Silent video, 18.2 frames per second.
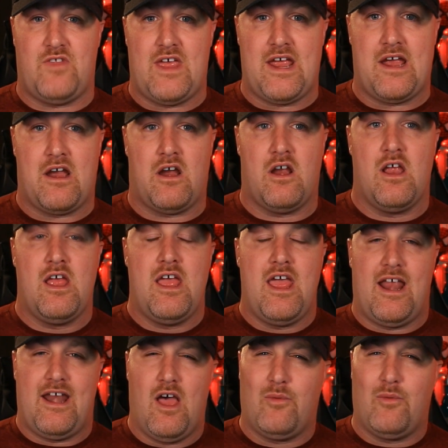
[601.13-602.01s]
there,
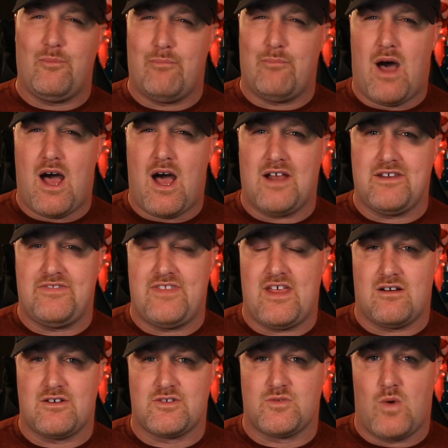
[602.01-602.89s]
and help mod
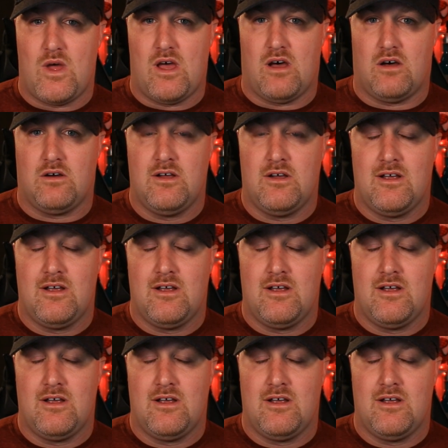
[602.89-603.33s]
there as well.